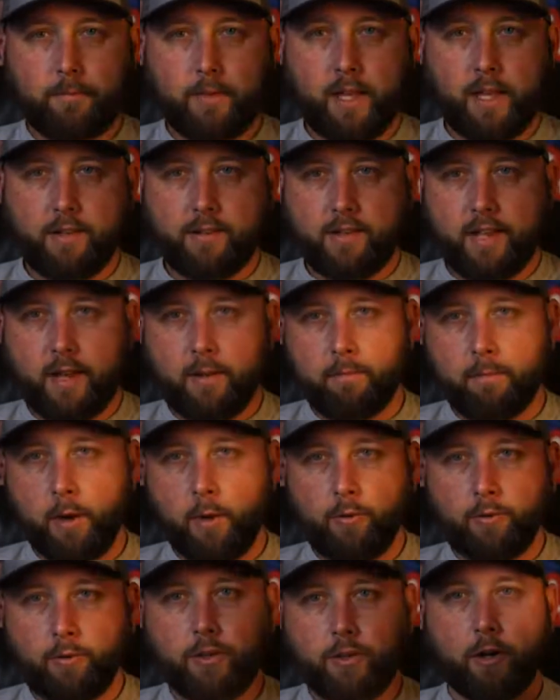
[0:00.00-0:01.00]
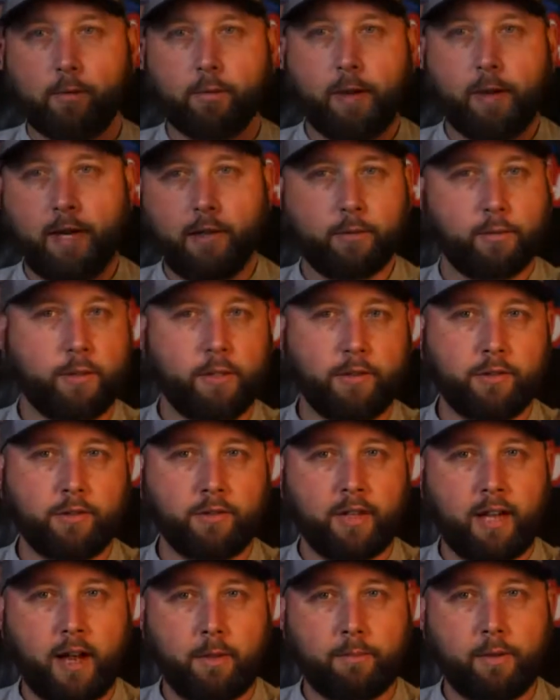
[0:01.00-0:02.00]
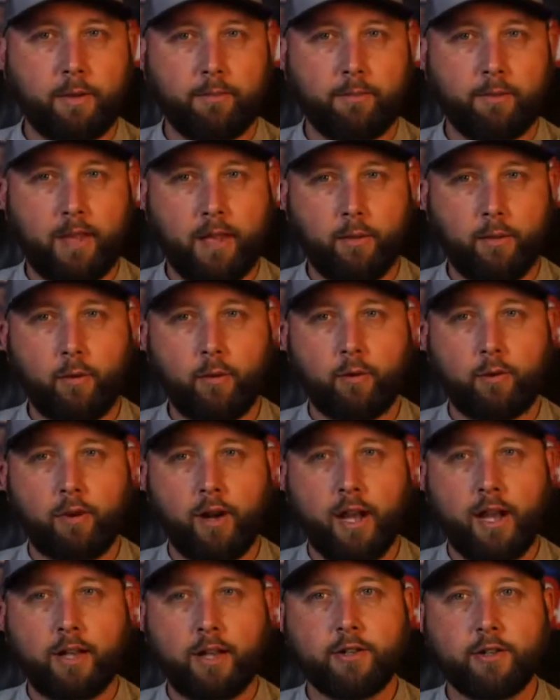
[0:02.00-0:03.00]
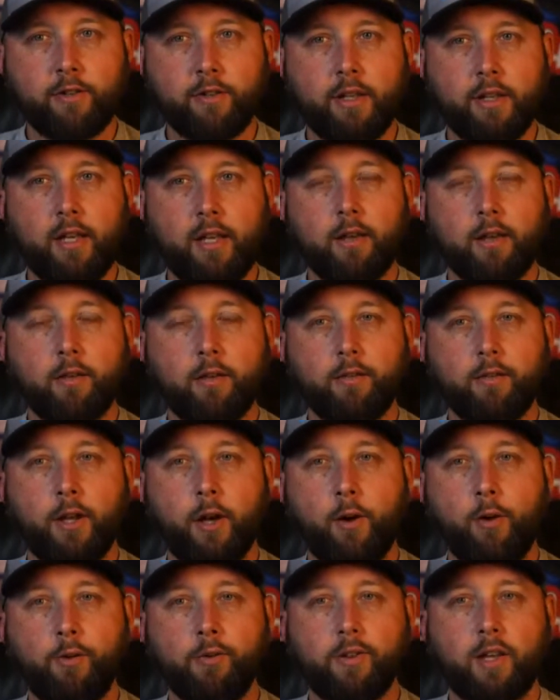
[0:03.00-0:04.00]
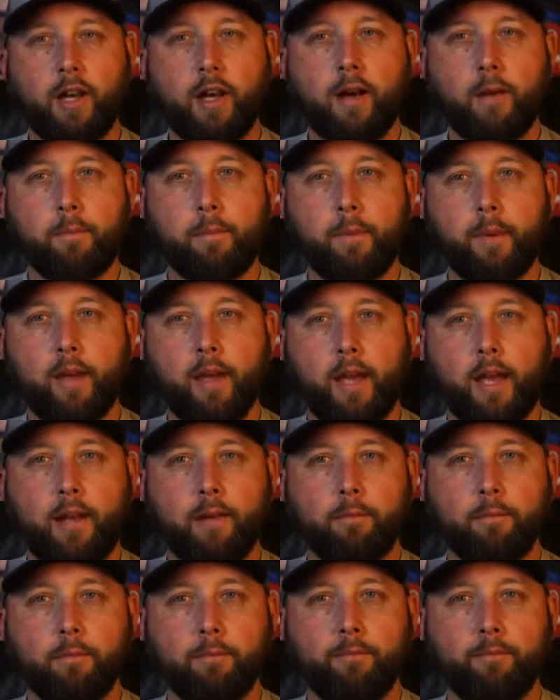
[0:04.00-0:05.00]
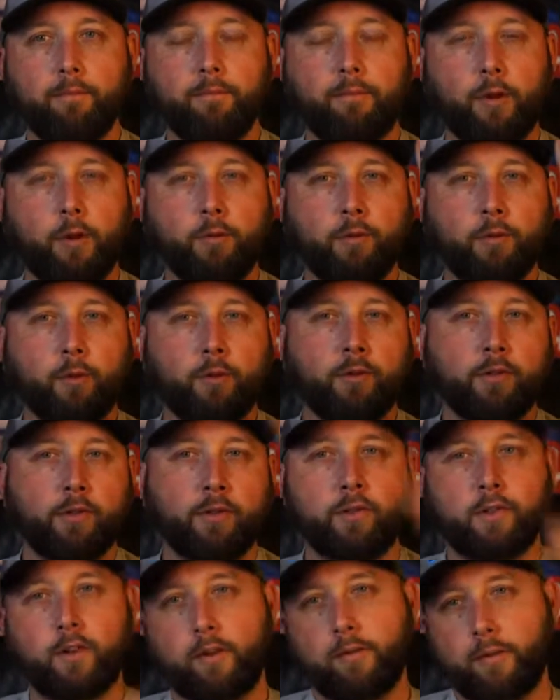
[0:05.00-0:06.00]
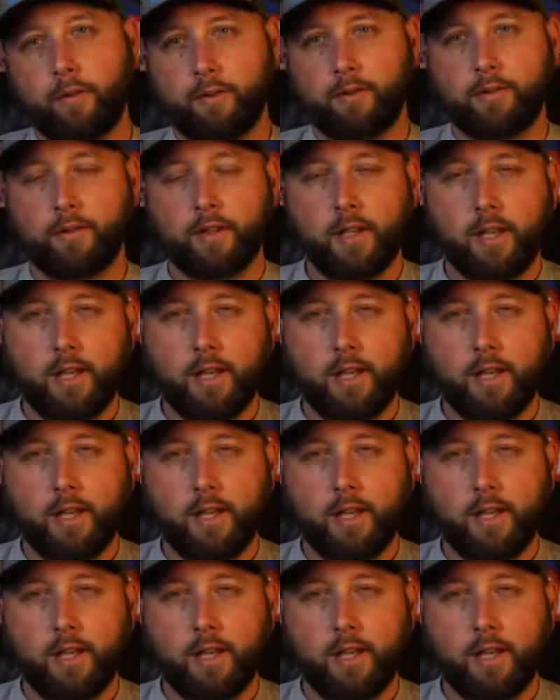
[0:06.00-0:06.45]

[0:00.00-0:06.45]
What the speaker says: is that most jerk baits, when you stop them, they will gradually nose up and float towards the surface.